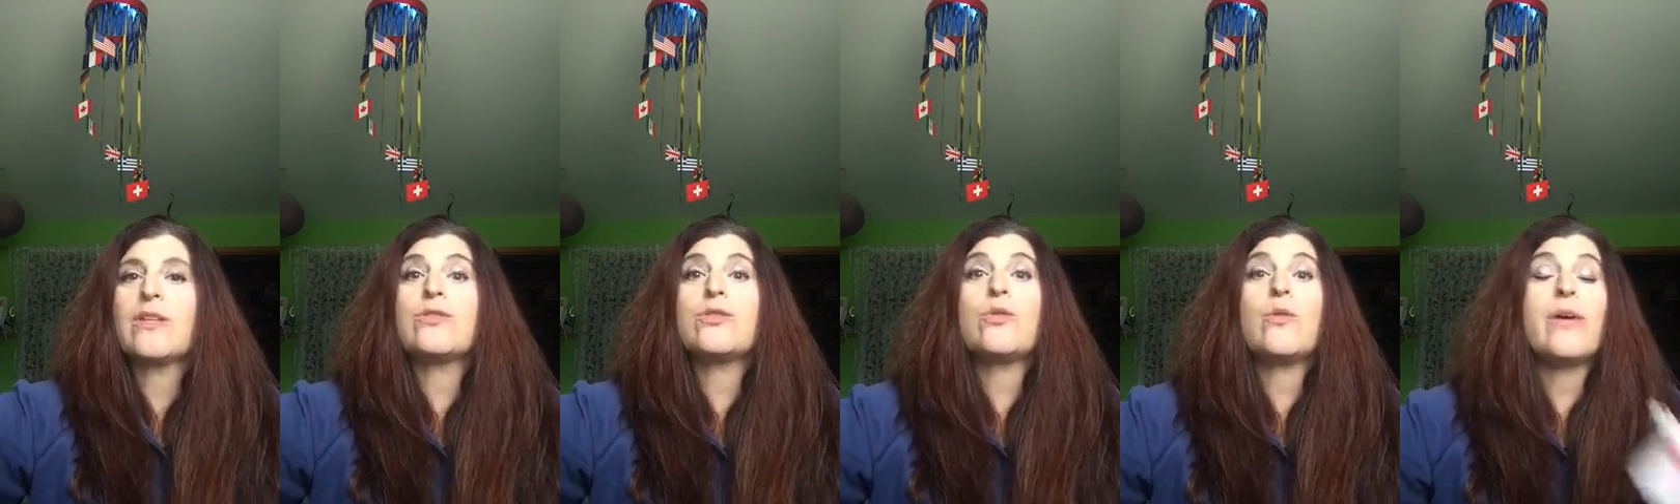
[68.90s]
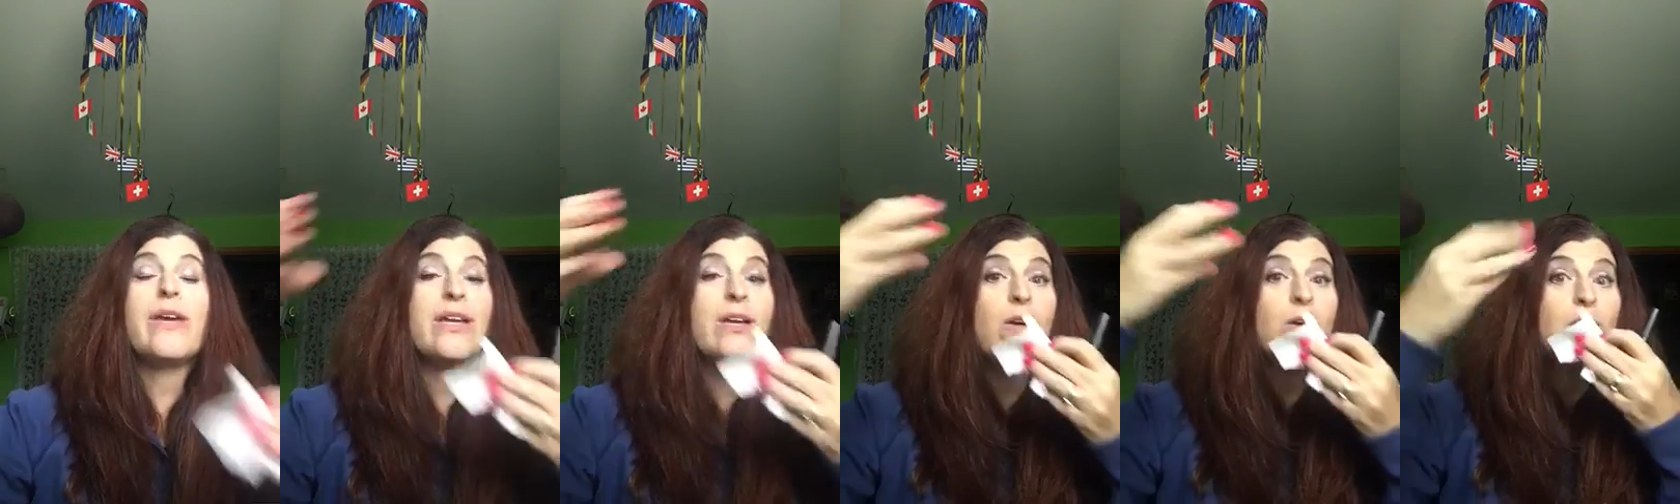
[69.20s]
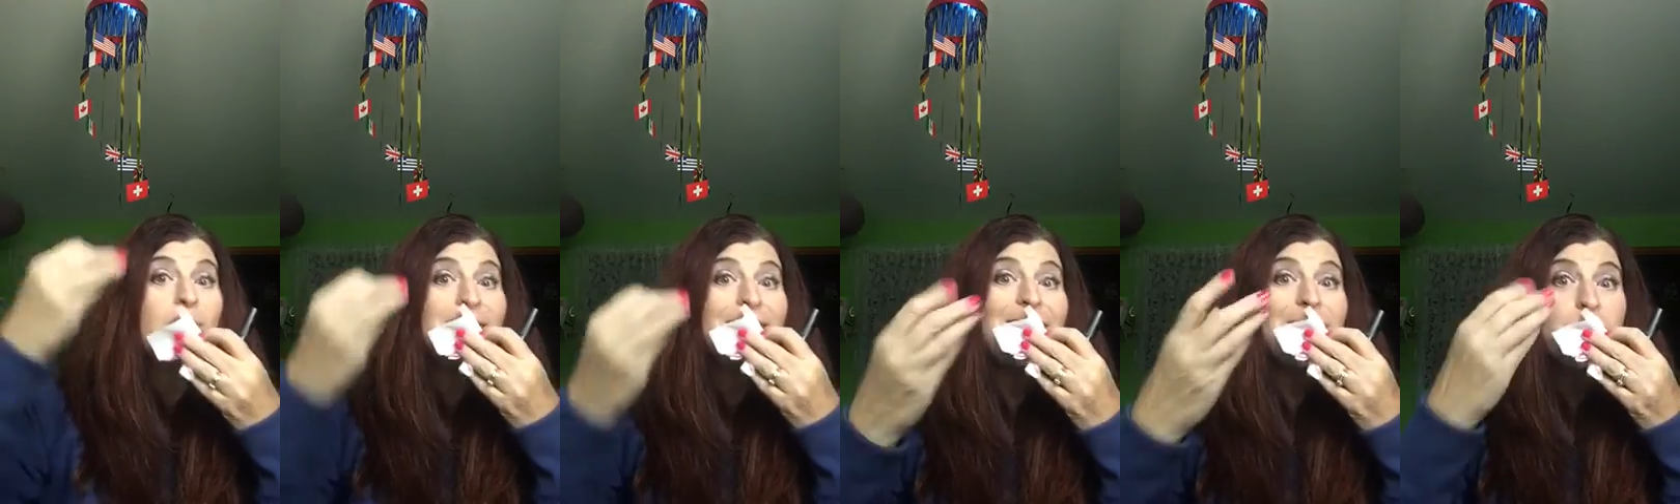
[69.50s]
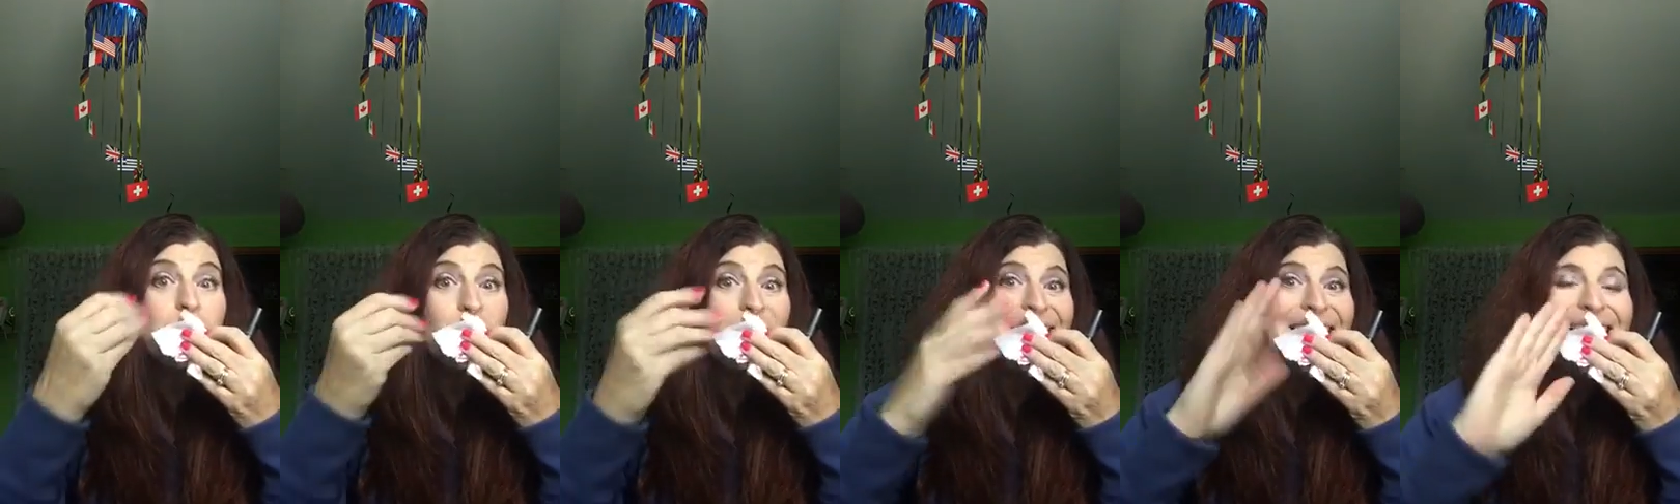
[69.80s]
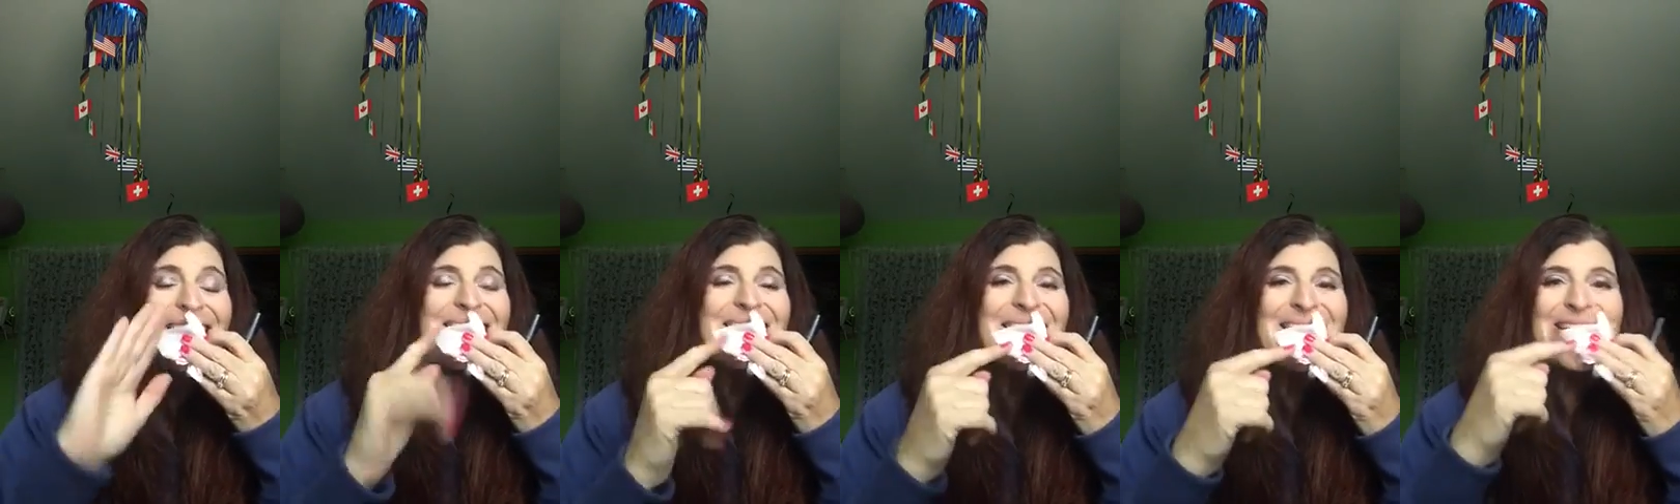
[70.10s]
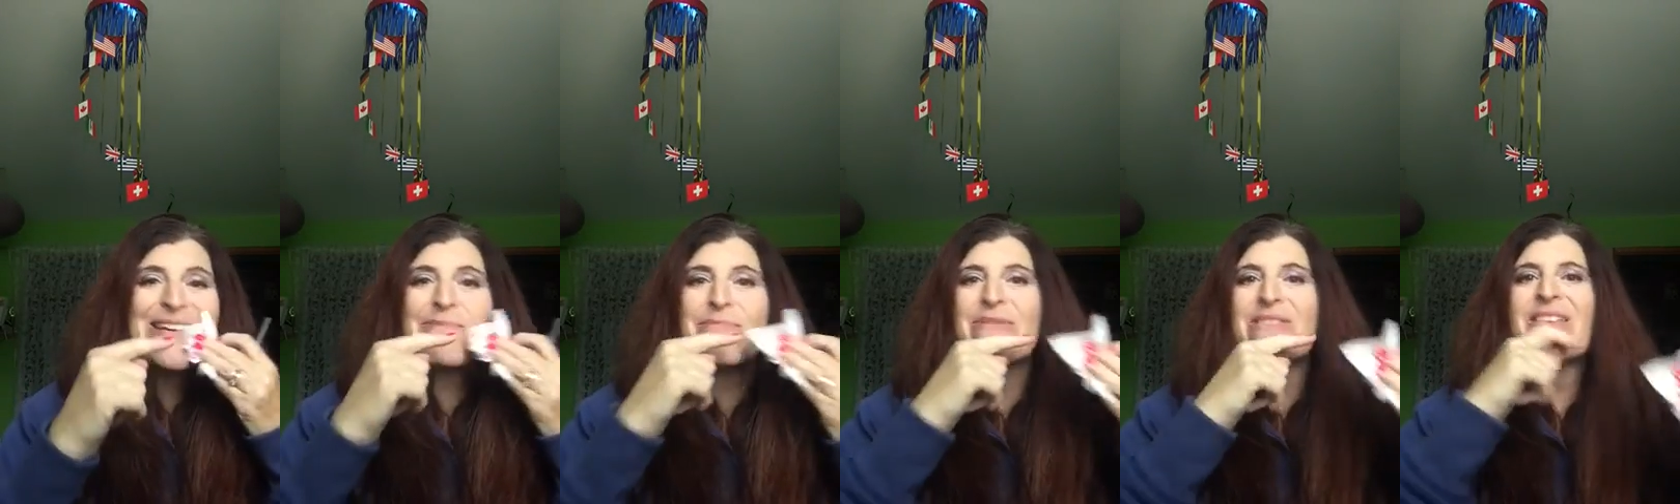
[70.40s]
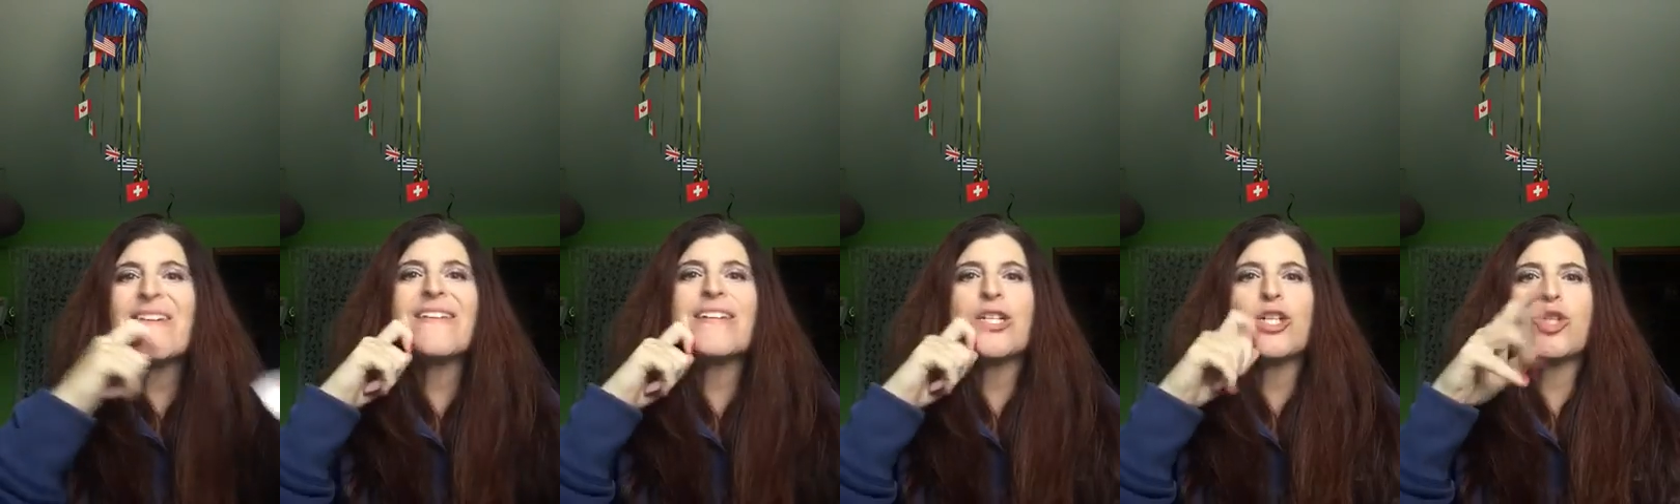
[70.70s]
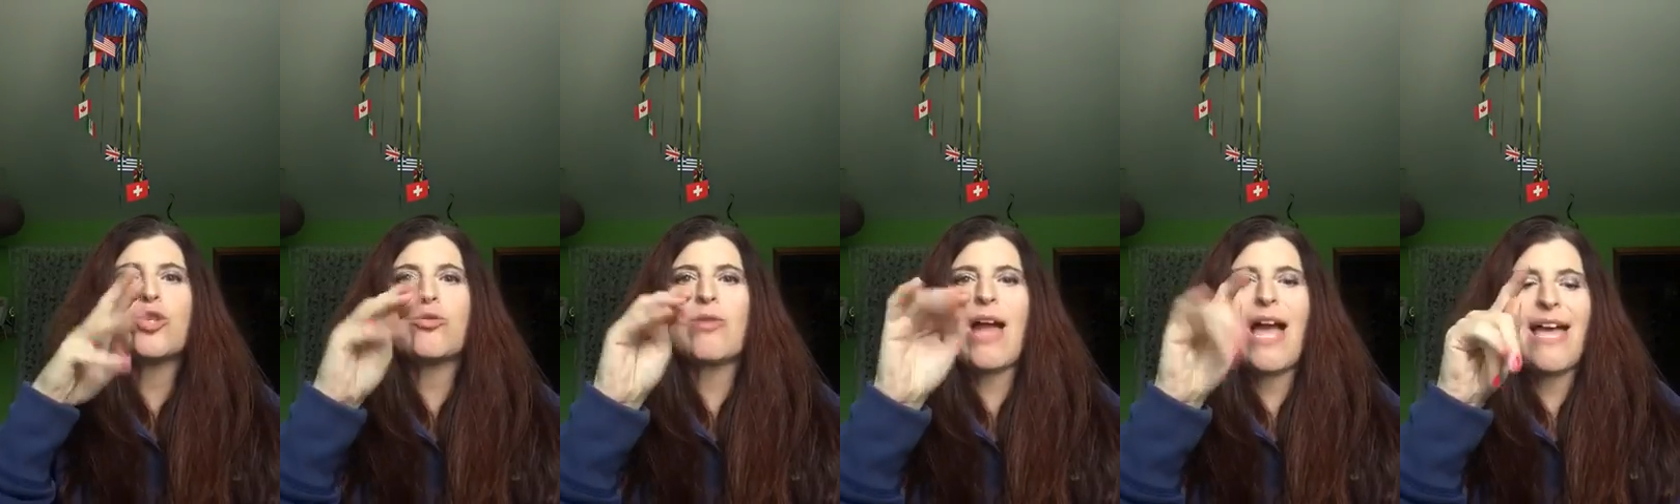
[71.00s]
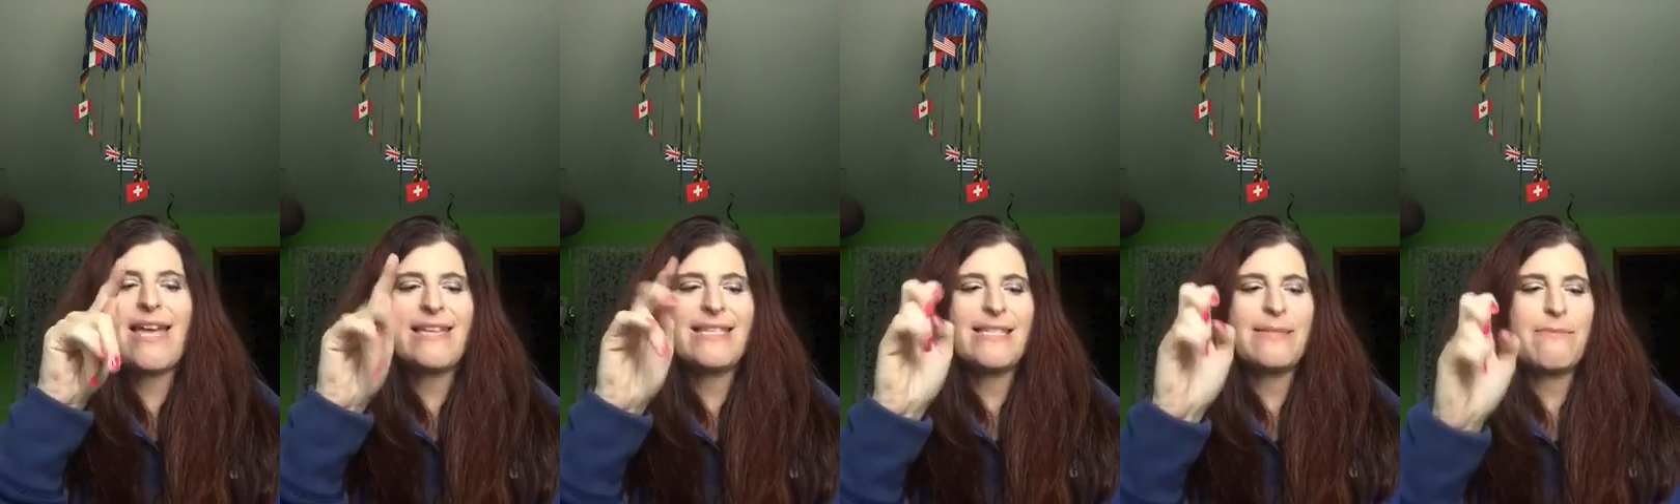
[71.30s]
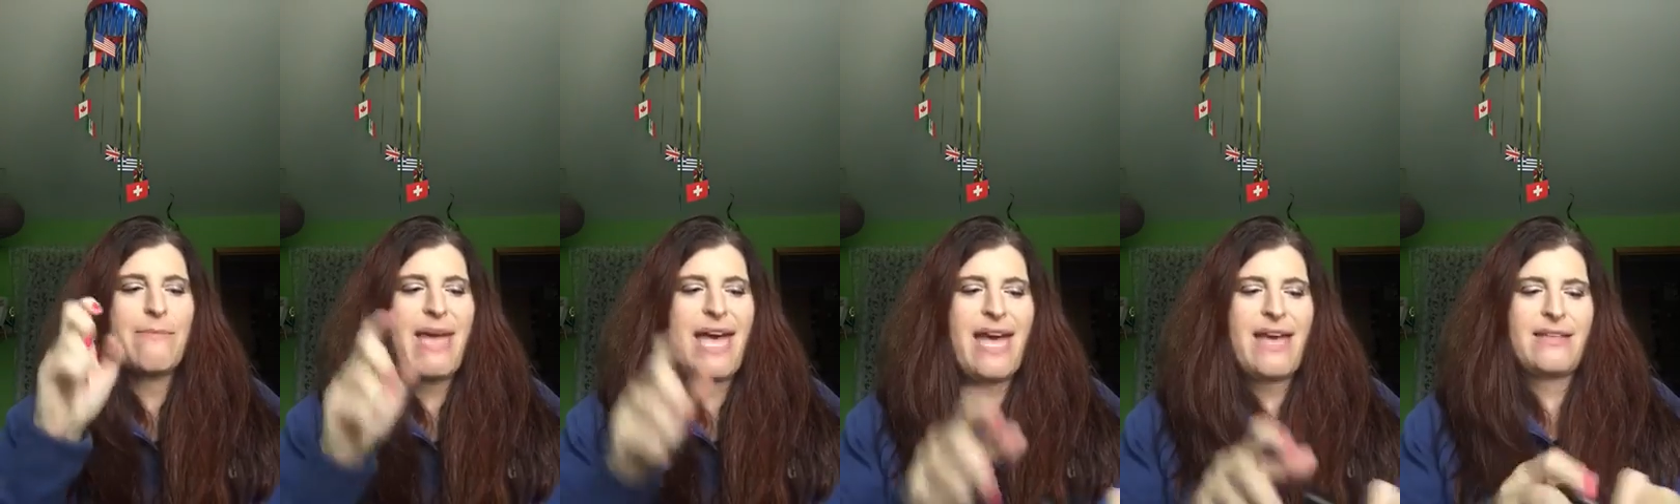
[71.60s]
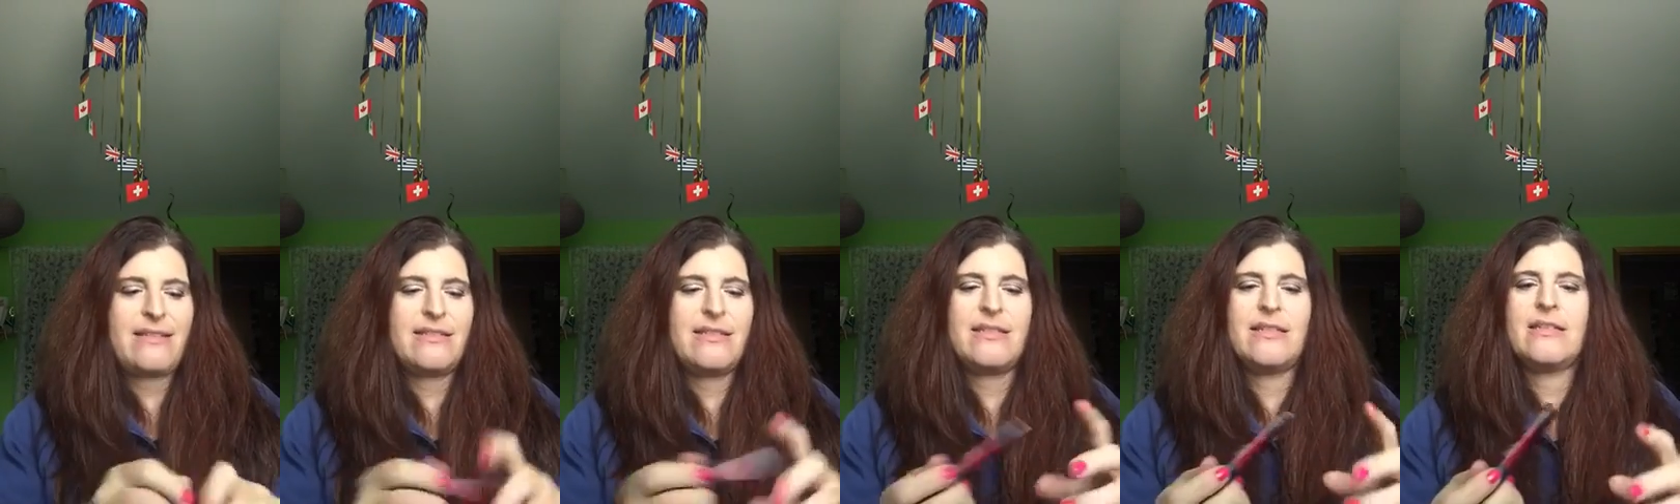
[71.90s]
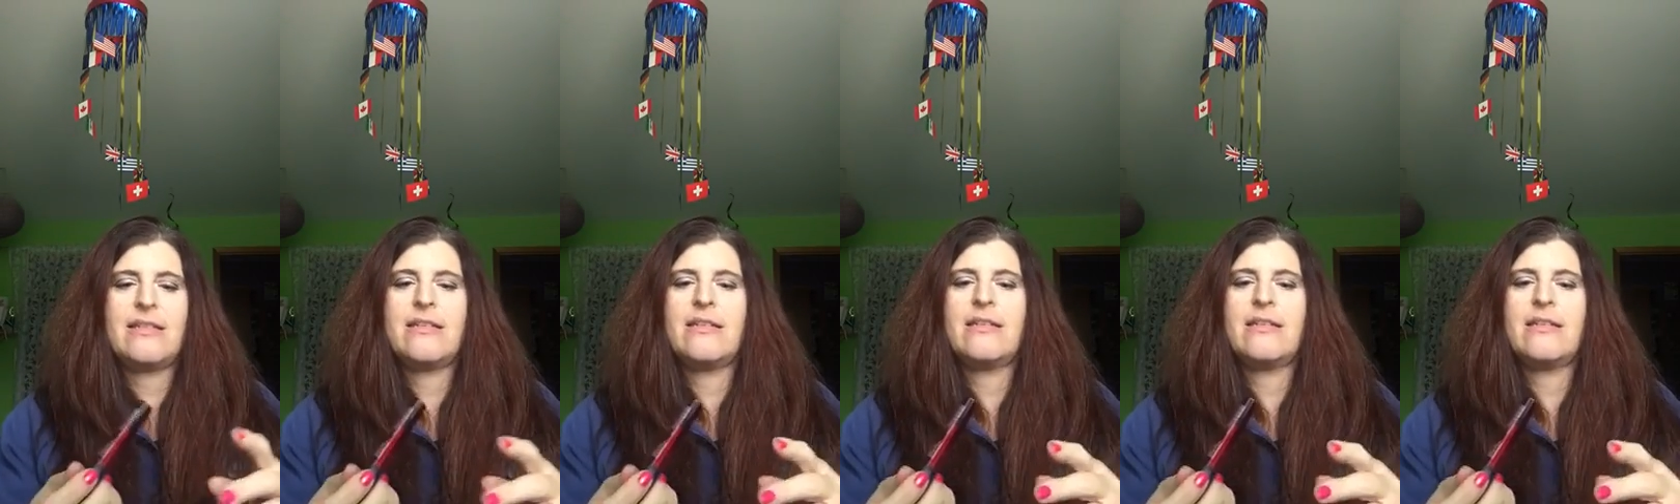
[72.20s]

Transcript: So it goes on wet, but then it dries matte.